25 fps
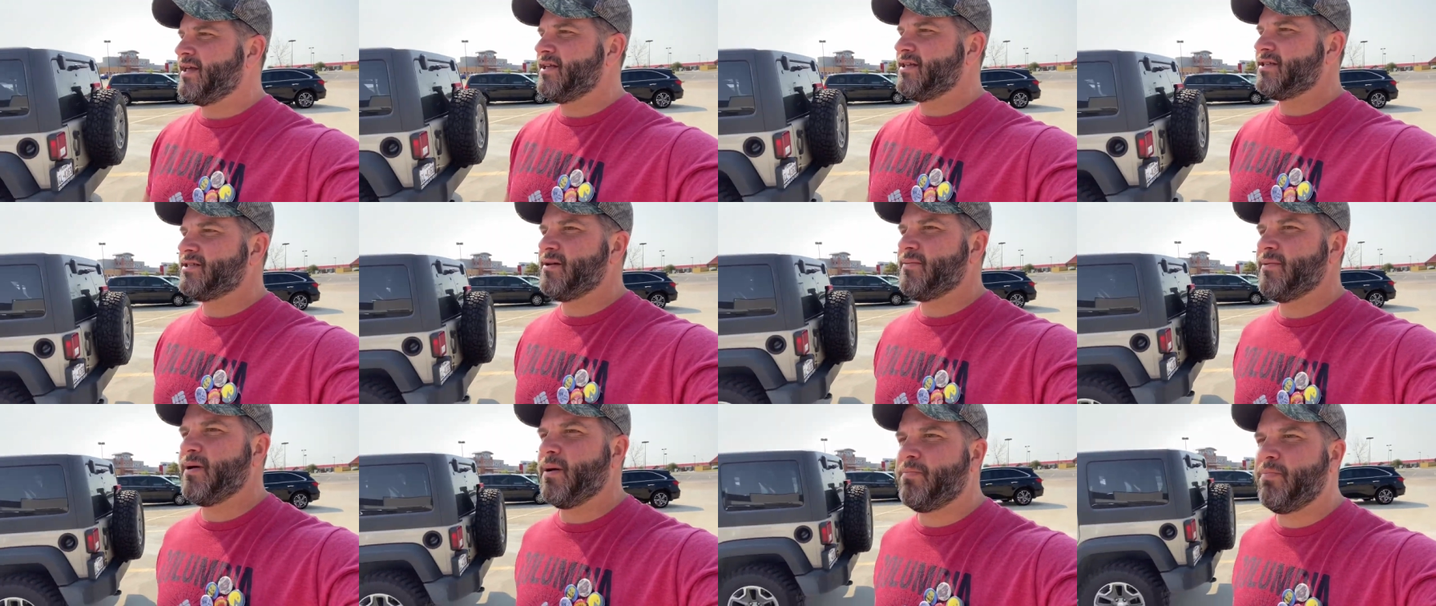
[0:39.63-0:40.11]

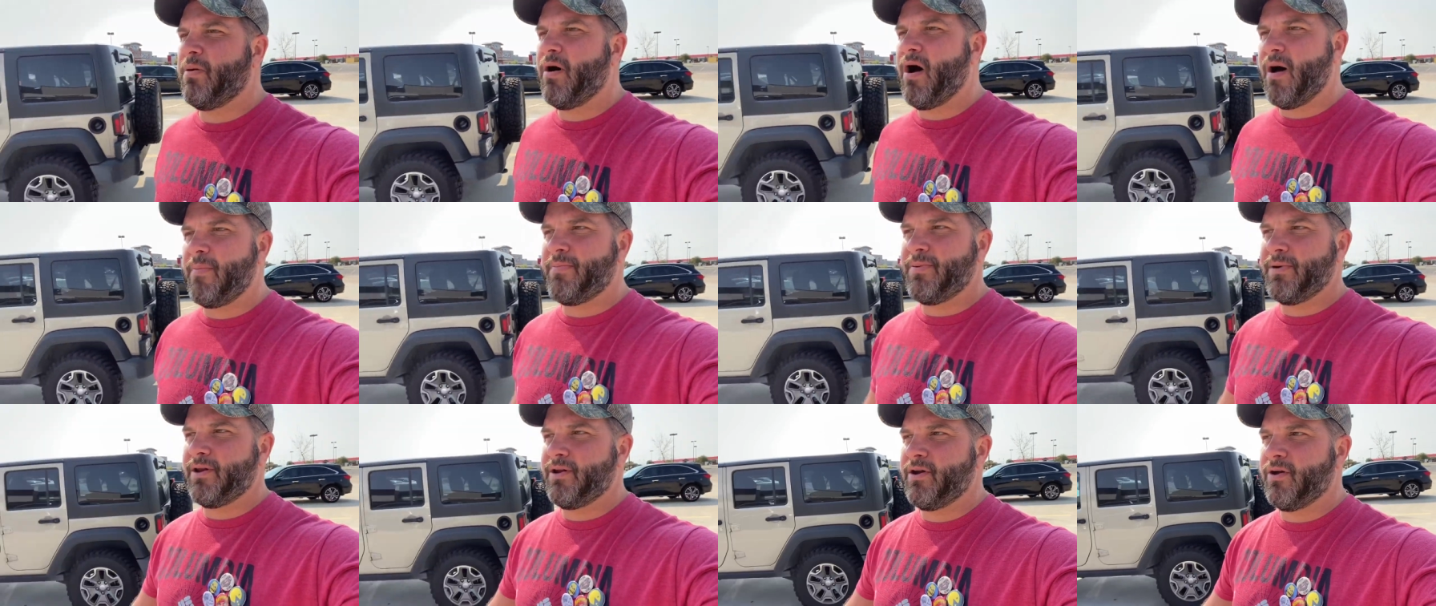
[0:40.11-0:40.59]
So I'm gonna
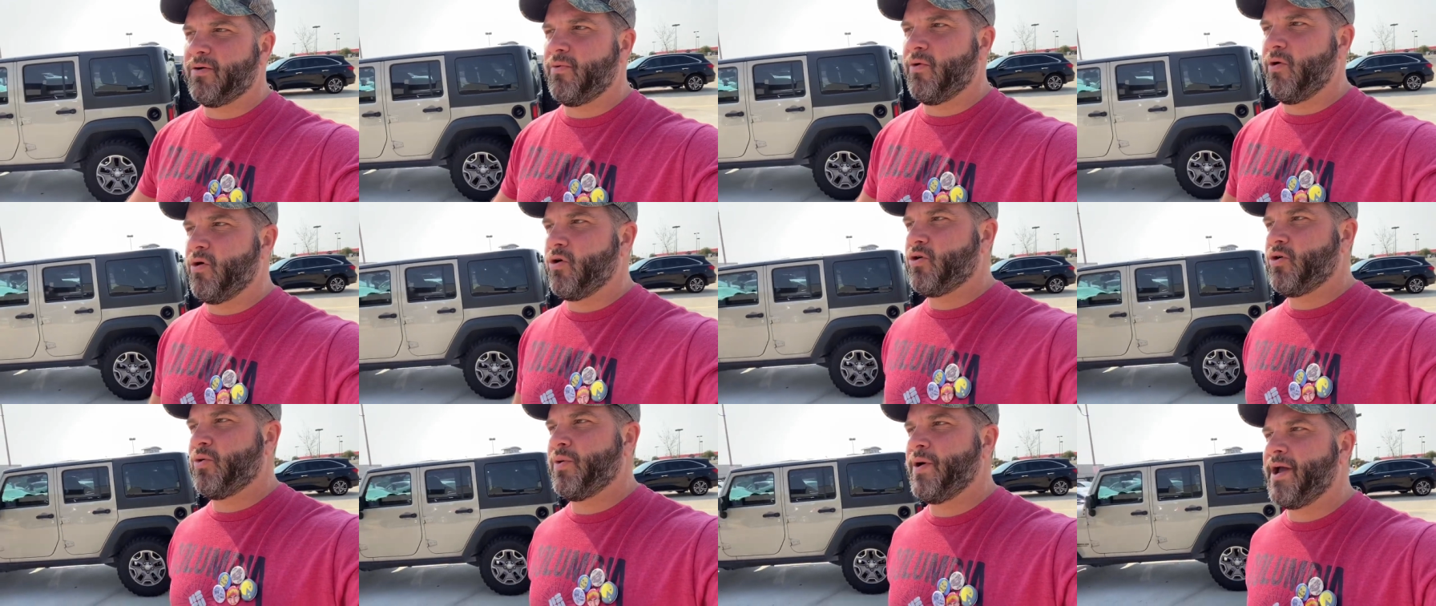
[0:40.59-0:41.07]
pop in here
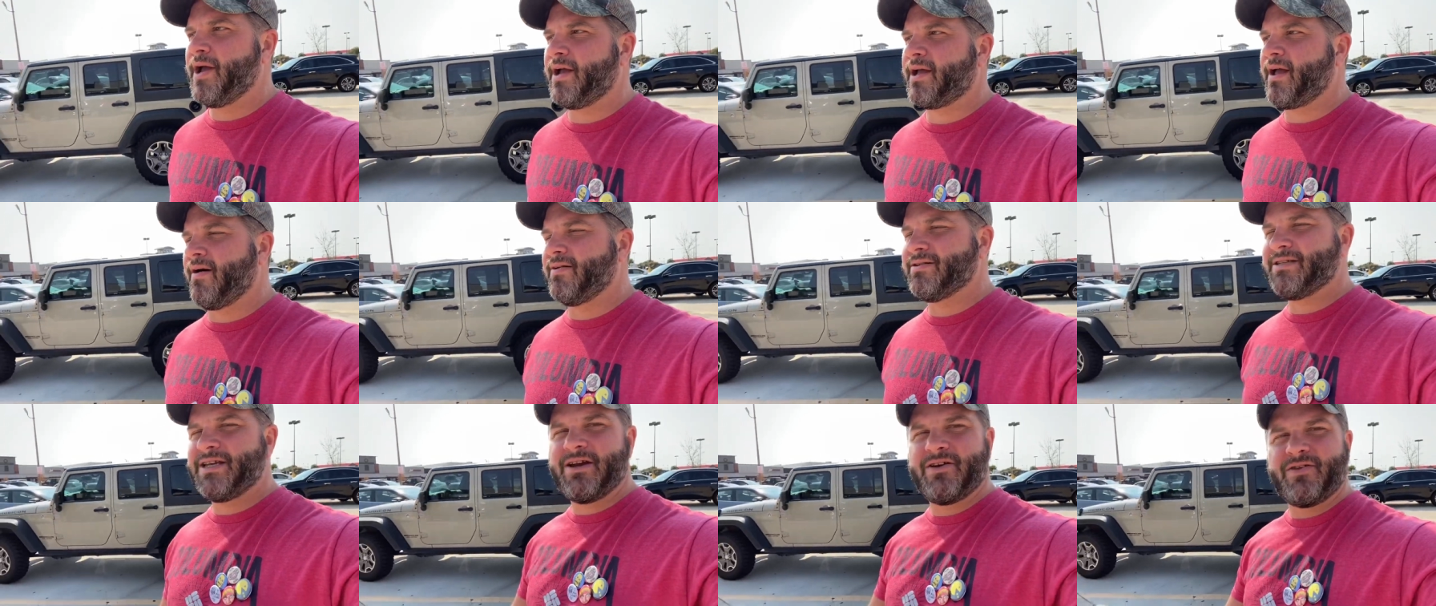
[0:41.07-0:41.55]
real quick.
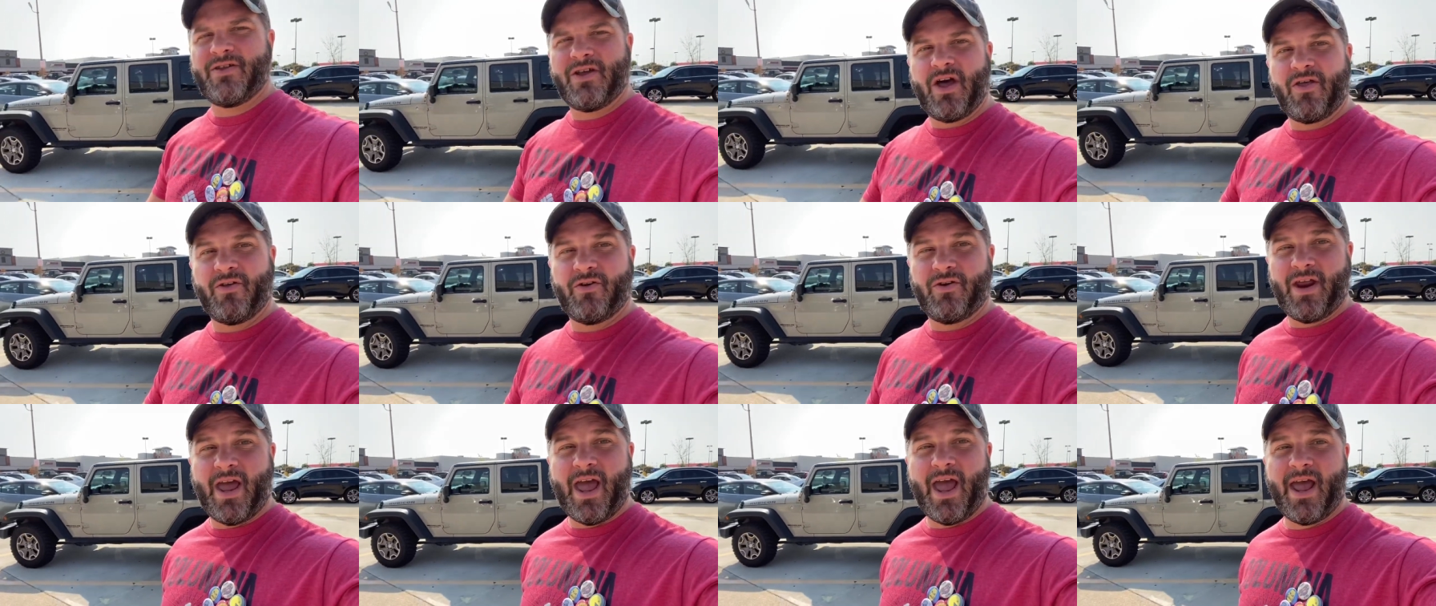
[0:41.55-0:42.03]
I was here the
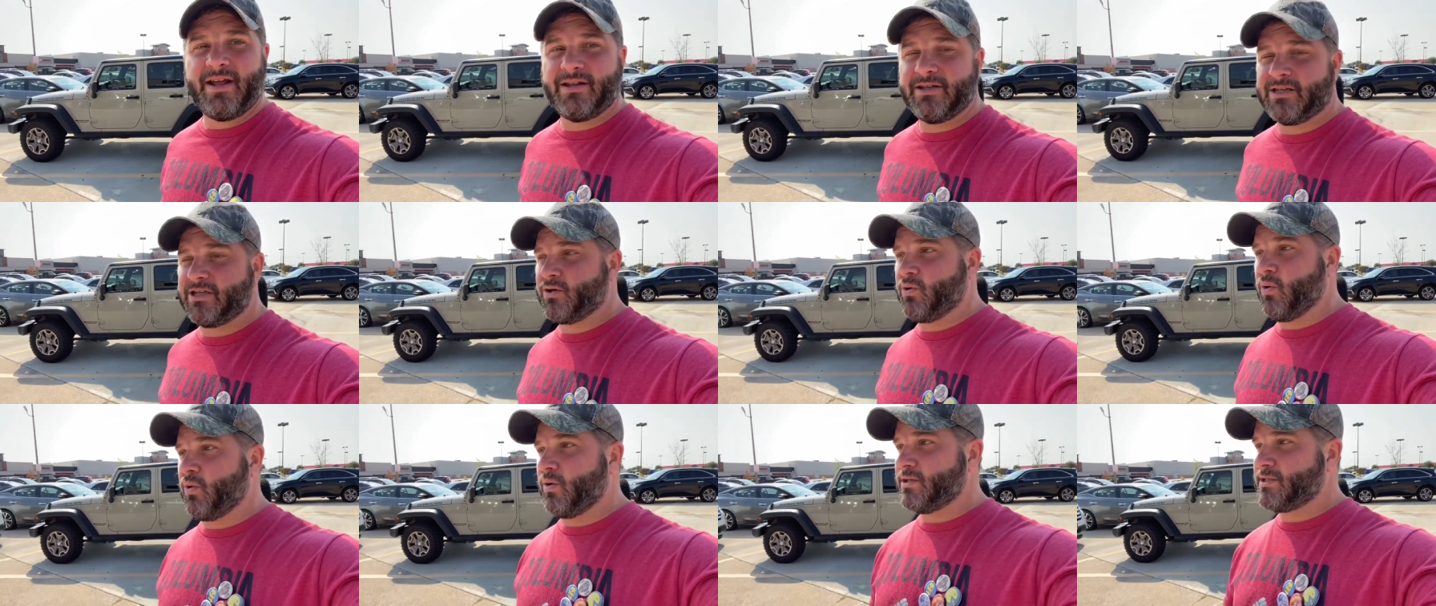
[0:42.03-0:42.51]
other day and
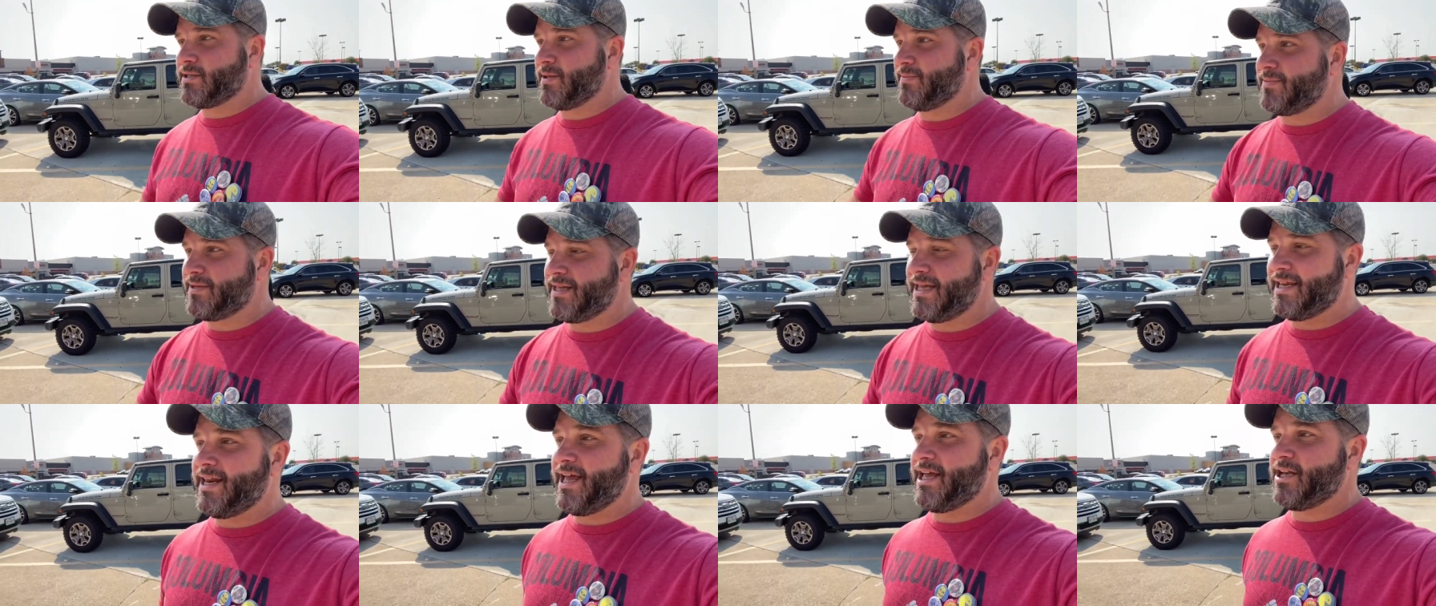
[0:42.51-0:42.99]
scored some
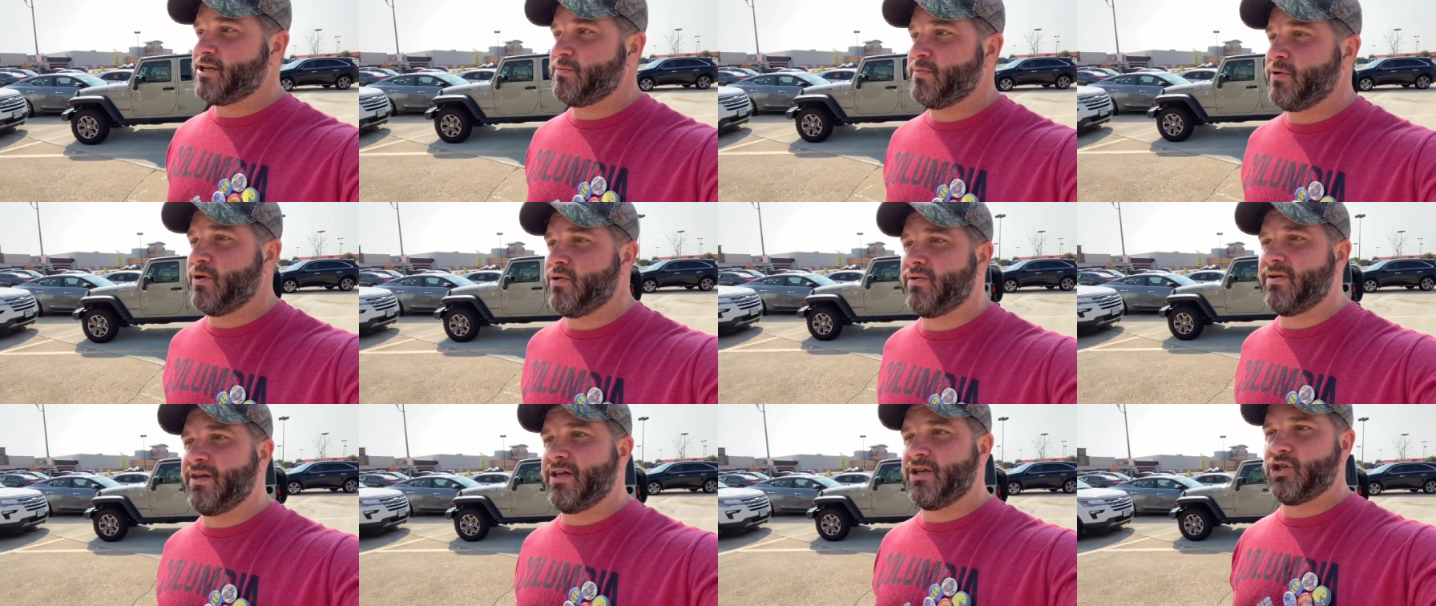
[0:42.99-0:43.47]
Teenage
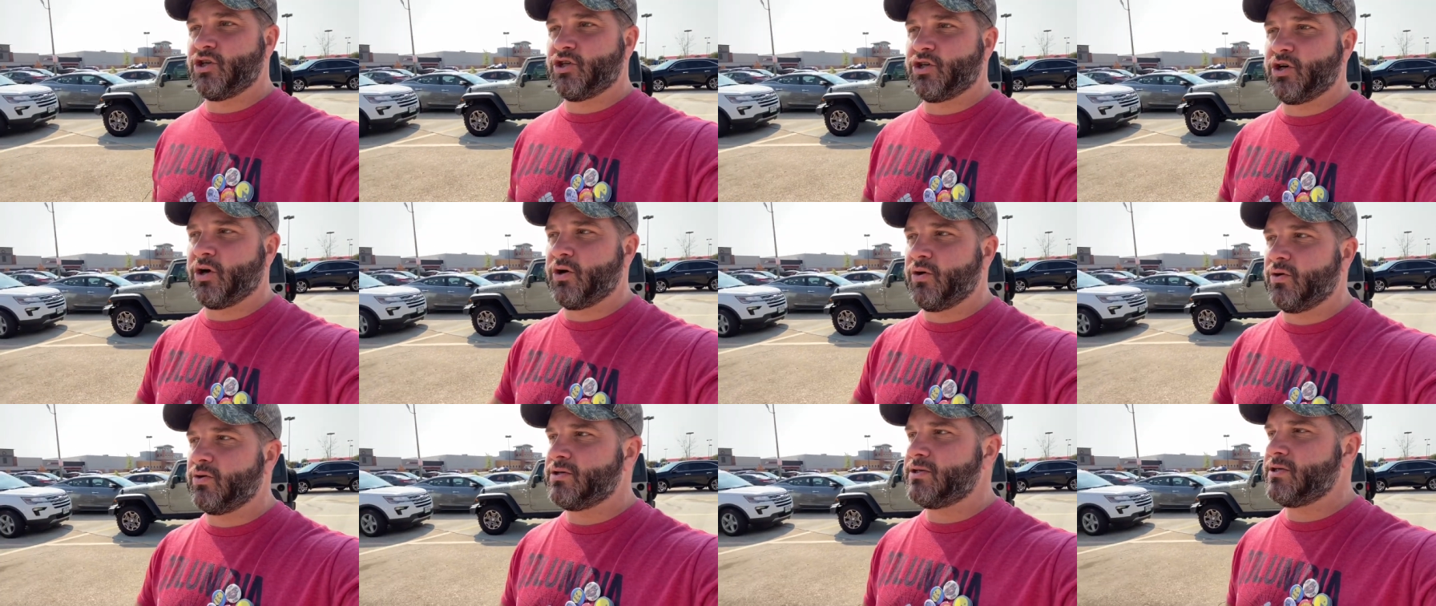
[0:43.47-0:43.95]
Mutant Ninja
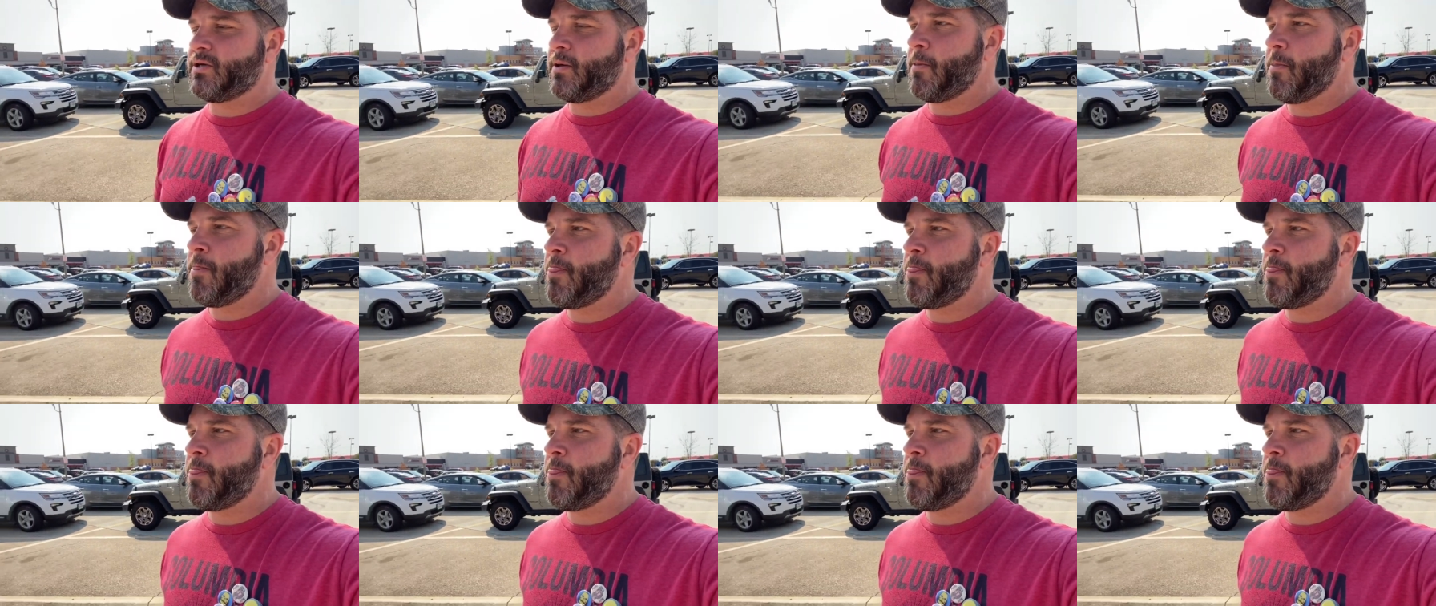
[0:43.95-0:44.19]
Turtles.